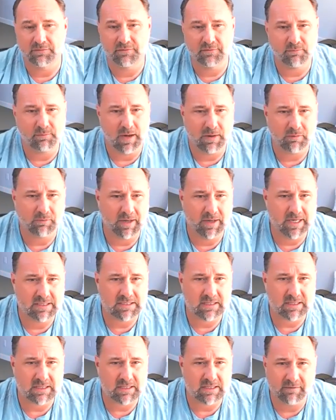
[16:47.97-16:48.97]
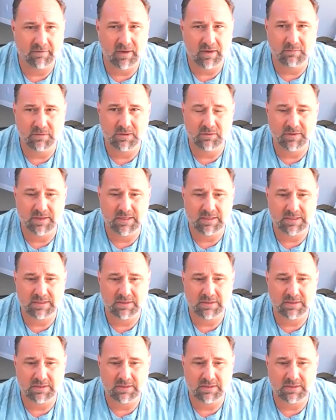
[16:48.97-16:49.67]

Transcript: for my readings live when I'm doing this.